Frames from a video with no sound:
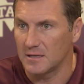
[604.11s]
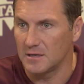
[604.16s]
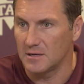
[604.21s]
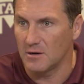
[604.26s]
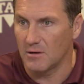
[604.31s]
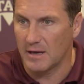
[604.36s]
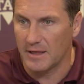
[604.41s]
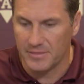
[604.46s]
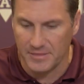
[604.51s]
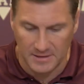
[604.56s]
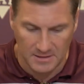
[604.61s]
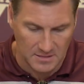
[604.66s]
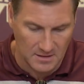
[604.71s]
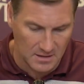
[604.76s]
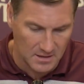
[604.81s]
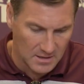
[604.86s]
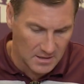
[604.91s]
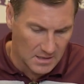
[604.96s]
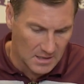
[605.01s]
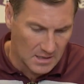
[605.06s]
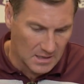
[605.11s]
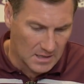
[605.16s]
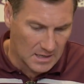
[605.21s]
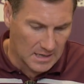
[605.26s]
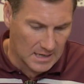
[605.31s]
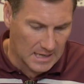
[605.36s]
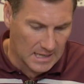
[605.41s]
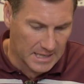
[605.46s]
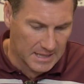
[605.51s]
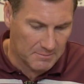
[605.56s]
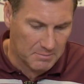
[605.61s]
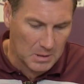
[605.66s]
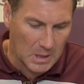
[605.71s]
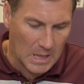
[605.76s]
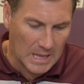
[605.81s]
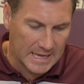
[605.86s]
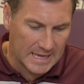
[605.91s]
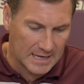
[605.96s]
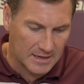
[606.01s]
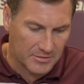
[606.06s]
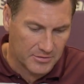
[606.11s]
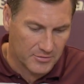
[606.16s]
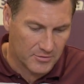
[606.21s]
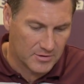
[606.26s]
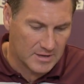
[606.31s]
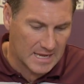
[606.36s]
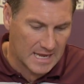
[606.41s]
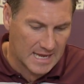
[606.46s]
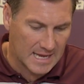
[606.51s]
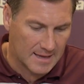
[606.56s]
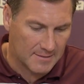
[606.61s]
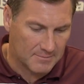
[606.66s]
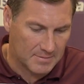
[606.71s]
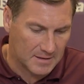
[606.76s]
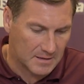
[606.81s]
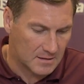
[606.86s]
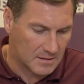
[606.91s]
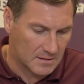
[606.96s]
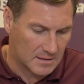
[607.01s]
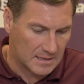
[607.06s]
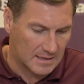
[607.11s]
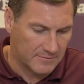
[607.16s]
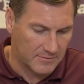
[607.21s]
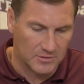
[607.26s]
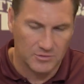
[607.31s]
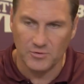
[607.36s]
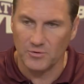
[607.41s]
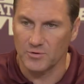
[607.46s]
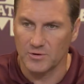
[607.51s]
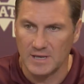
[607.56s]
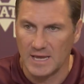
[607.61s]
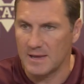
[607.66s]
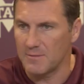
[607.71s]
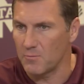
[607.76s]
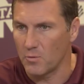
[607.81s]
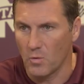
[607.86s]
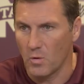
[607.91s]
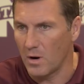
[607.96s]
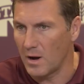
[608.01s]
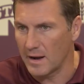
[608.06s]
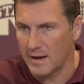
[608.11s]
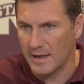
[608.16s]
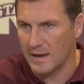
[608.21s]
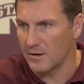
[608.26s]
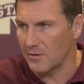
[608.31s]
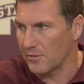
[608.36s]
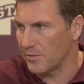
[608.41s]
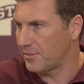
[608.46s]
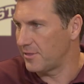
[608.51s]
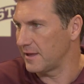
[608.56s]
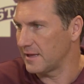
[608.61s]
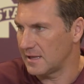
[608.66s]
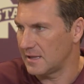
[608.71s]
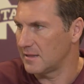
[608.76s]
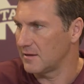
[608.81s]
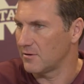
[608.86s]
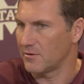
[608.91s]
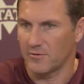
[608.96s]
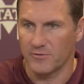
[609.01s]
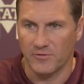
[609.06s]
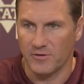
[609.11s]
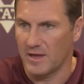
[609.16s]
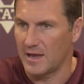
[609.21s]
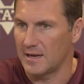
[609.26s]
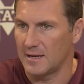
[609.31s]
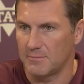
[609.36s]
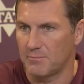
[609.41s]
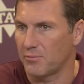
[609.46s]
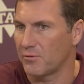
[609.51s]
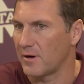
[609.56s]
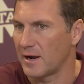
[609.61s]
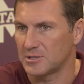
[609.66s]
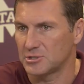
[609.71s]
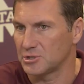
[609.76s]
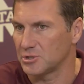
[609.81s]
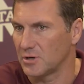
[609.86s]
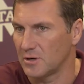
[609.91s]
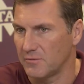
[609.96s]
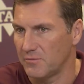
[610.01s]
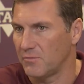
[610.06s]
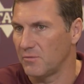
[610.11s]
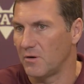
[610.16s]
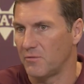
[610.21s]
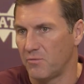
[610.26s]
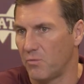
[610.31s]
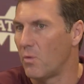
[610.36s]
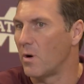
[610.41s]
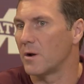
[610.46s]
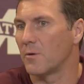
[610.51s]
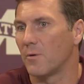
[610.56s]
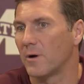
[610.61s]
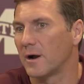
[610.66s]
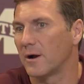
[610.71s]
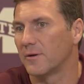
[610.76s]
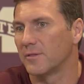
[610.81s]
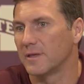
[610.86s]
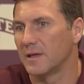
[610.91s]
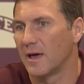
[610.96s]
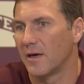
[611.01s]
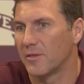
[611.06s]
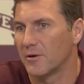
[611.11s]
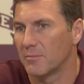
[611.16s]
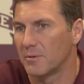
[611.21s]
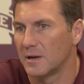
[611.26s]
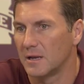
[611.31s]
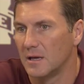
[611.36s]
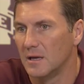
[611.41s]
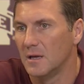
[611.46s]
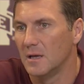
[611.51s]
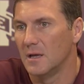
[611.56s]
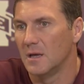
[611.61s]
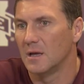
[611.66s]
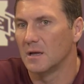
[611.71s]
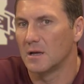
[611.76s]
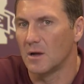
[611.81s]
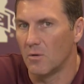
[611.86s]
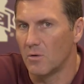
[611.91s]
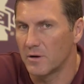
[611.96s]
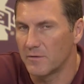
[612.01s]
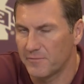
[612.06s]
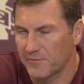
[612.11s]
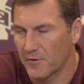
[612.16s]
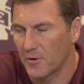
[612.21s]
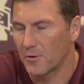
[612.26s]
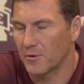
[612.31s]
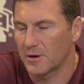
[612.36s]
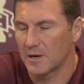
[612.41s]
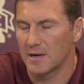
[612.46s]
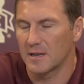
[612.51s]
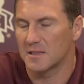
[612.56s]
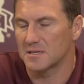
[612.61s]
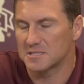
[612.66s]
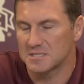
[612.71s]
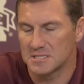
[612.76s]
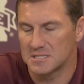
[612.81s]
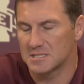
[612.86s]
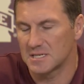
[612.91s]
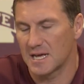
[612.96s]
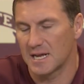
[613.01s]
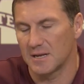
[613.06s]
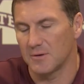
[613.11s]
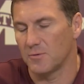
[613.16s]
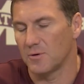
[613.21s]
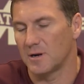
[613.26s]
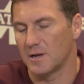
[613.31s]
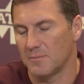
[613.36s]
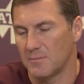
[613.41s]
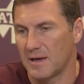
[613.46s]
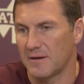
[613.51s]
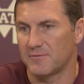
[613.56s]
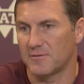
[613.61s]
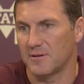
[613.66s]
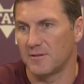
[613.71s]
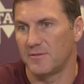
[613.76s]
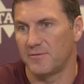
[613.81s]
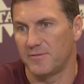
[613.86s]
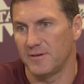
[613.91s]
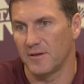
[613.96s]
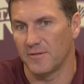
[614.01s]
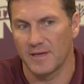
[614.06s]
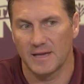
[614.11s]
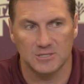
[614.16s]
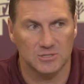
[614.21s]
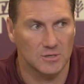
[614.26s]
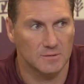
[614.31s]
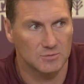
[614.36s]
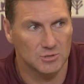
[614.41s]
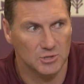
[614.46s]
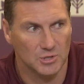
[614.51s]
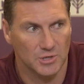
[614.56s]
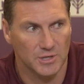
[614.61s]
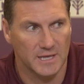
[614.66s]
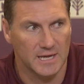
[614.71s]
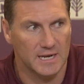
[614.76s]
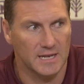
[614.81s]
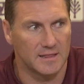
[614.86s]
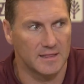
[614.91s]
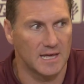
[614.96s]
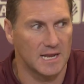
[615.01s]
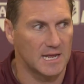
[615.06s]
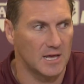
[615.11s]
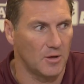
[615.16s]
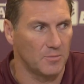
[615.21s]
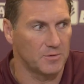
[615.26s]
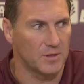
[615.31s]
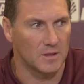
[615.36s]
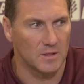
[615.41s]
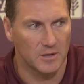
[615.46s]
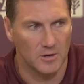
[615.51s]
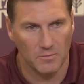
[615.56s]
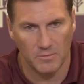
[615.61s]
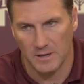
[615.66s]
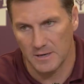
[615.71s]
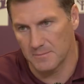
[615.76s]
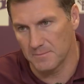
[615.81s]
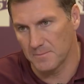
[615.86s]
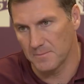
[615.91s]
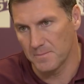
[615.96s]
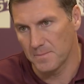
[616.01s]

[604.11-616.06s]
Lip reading: You know, I think the plan through camp and even through game one, I don't think there was any pressure of one way or the other. But going forward into the season, I didn't want him after the field. So I'm sure that helped a little bit.